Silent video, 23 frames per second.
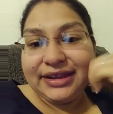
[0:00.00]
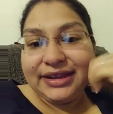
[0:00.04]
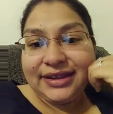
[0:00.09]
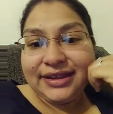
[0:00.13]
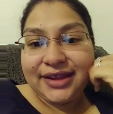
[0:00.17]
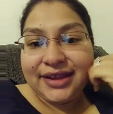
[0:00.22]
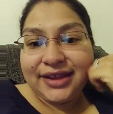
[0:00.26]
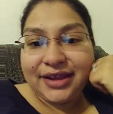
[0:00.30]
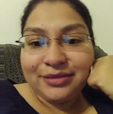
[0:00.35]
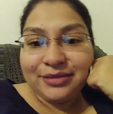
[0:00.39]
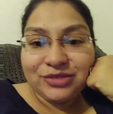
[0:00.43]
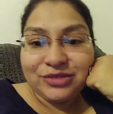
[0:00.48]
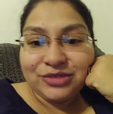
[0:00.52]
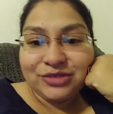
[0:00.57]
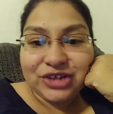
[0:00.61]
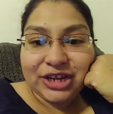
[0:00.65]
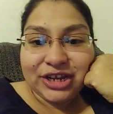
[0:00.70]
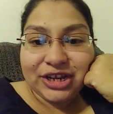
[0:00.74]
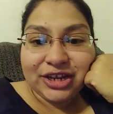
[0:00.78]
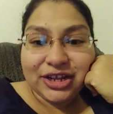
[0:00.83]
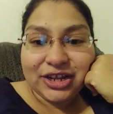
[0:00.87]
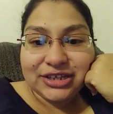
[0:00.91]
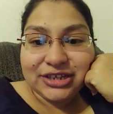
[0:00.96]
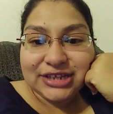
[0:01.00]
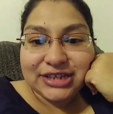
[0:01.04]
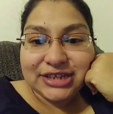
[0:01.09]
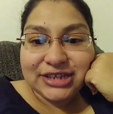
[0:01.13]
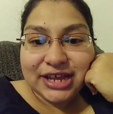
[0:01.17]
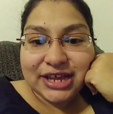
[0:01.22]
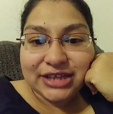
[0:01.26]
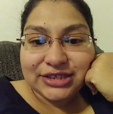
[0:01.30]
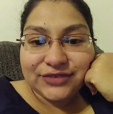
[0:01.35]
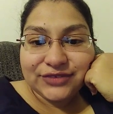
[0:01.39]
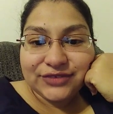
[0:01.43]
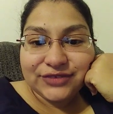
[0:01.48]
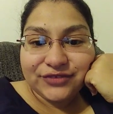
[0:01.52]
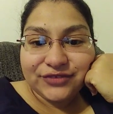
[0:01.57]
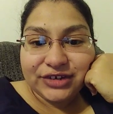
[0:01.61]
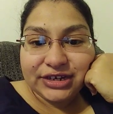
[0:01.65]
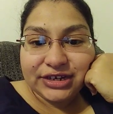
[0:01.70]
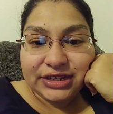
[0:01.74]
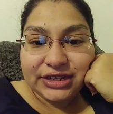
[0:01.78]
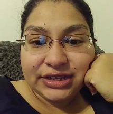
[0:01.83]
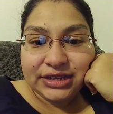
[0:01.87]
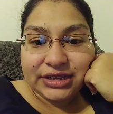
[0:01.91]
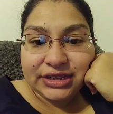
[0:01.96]
Yeah, I'm trying not to ask for
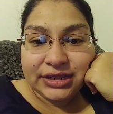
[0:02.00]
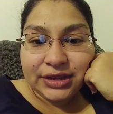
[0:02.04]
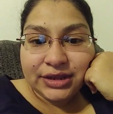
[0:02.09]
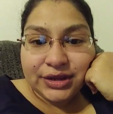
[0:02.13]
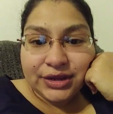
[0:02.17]
any